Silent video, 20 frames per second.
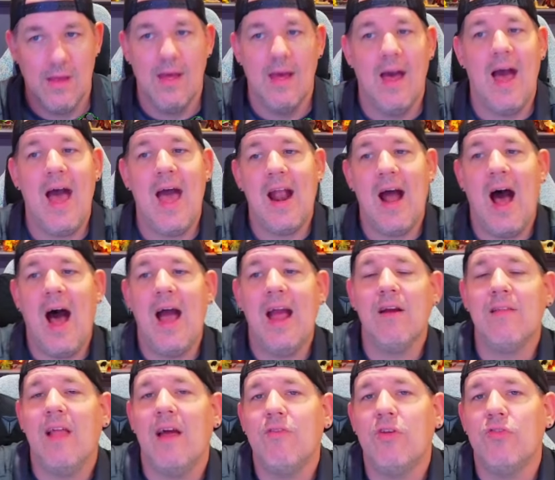At higher
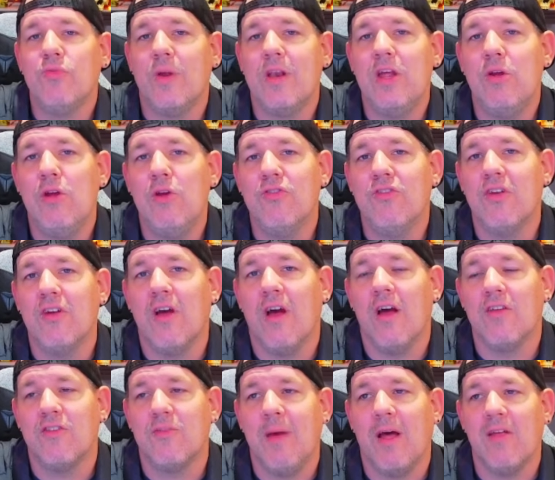levels, when you use a
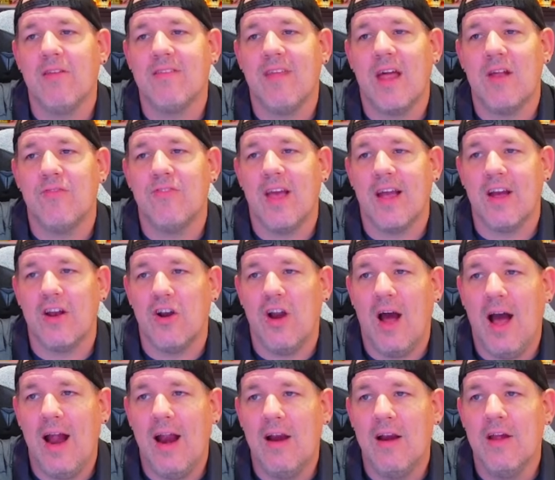spell slot of second or
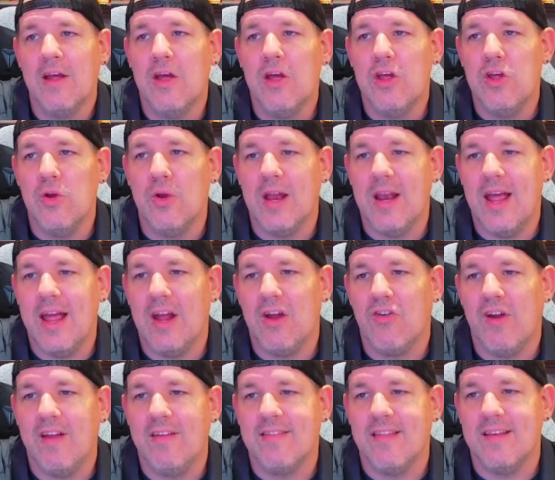higher, you can
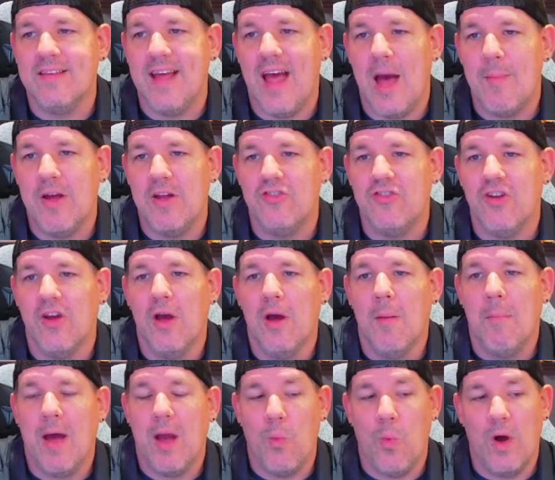increase the damage
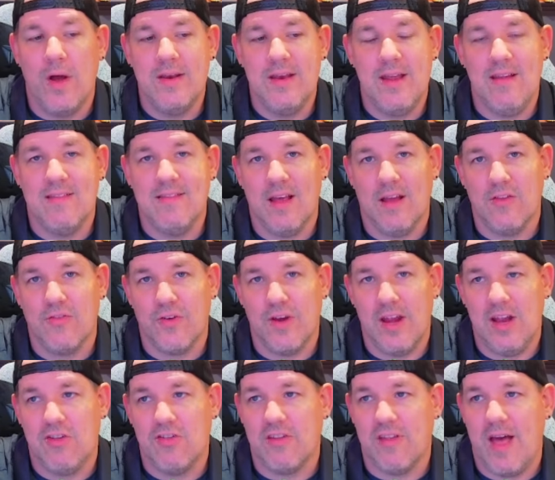by 1d6 for
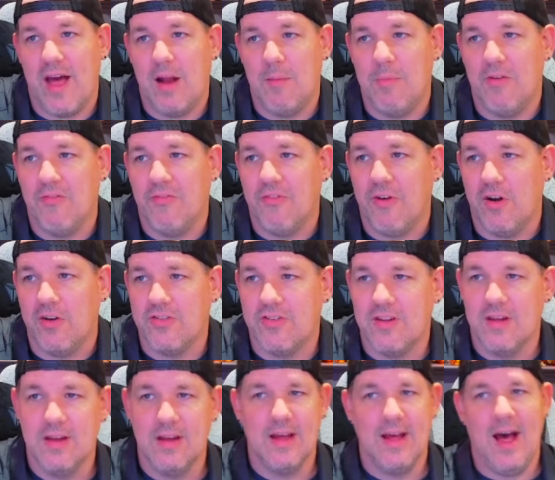each slot above first.
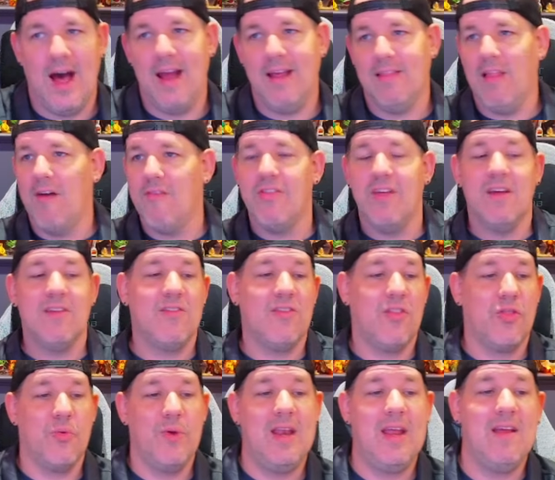I love this.
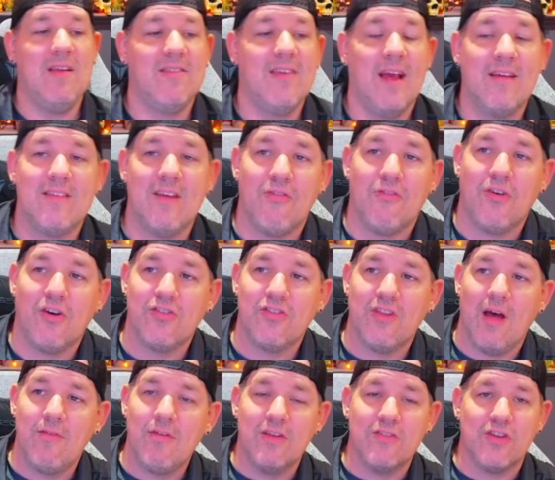3d6 at first
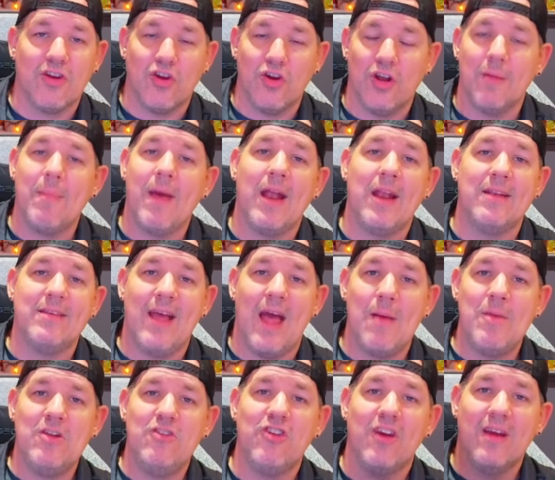level is a good amount of
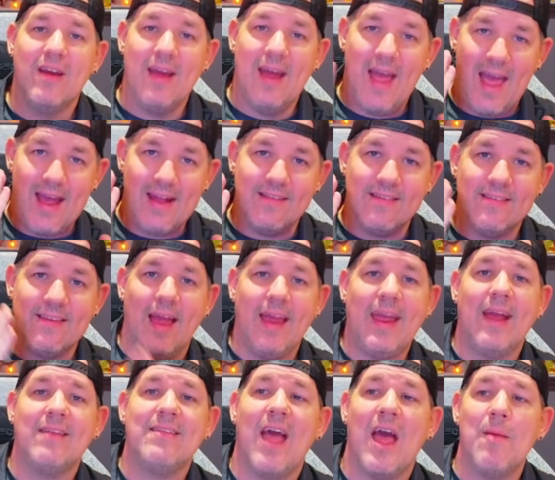damage, and
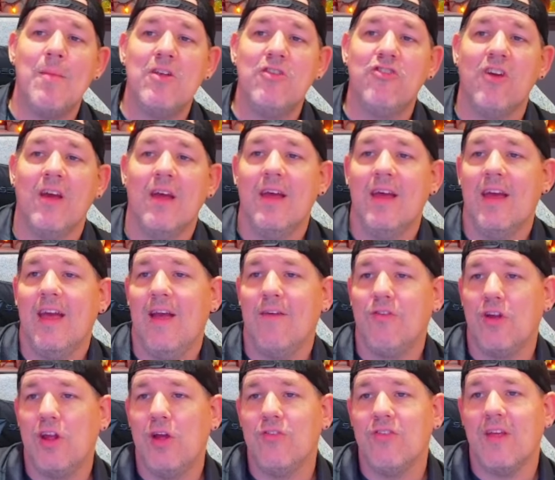psychic damage. If
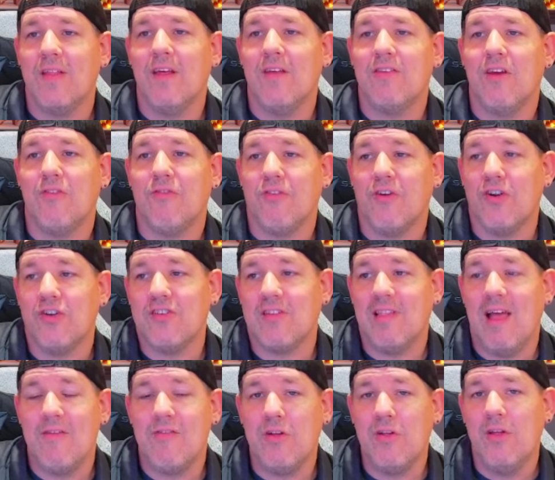you're using this at first
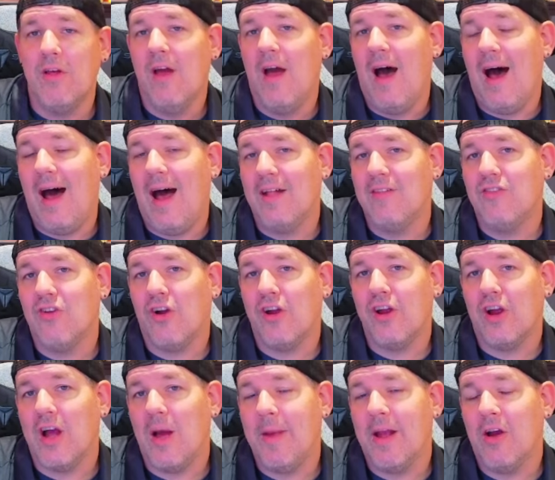level, odds are you're
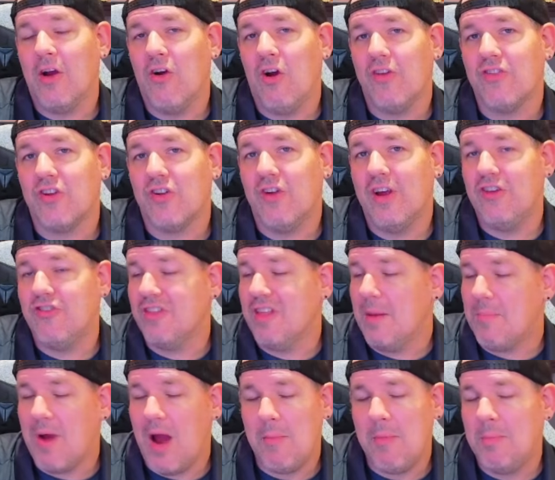coming across a creature that
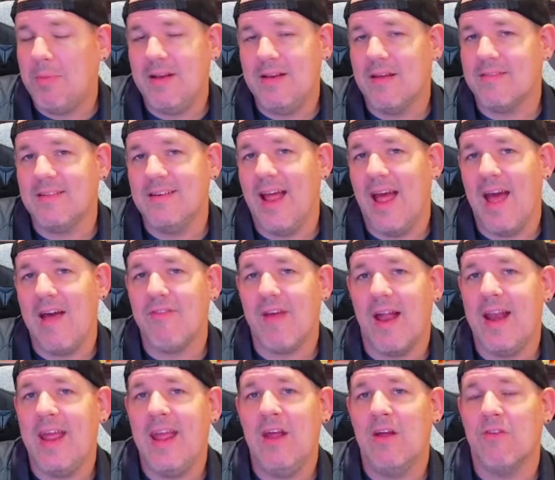probably doesn't have
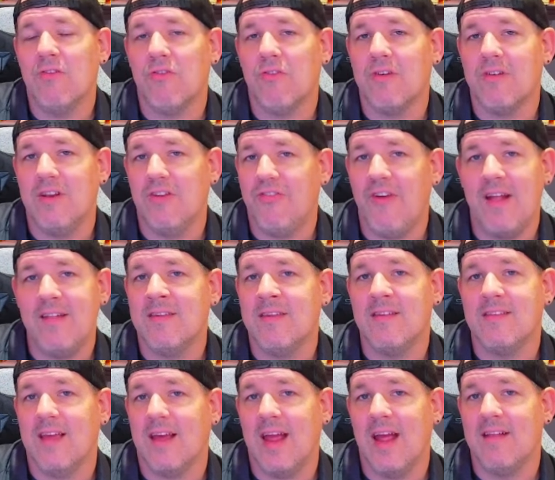any
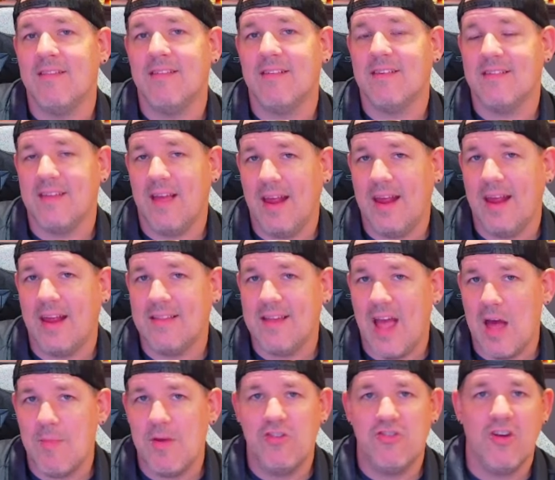defenses against psychic
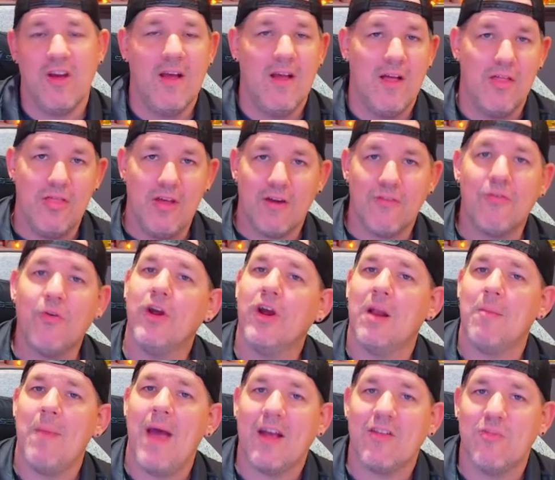damage, therefore you're
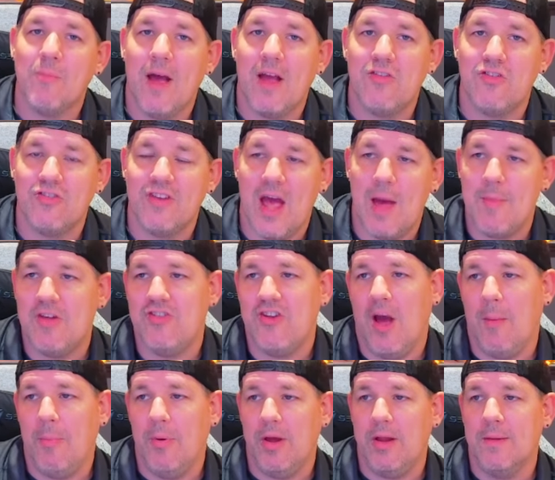going to maximize your damage
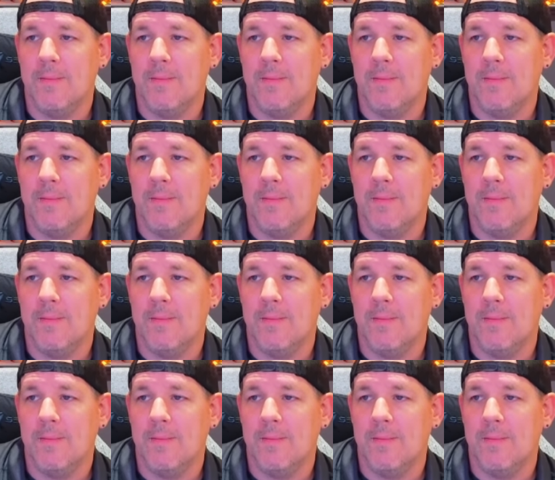output.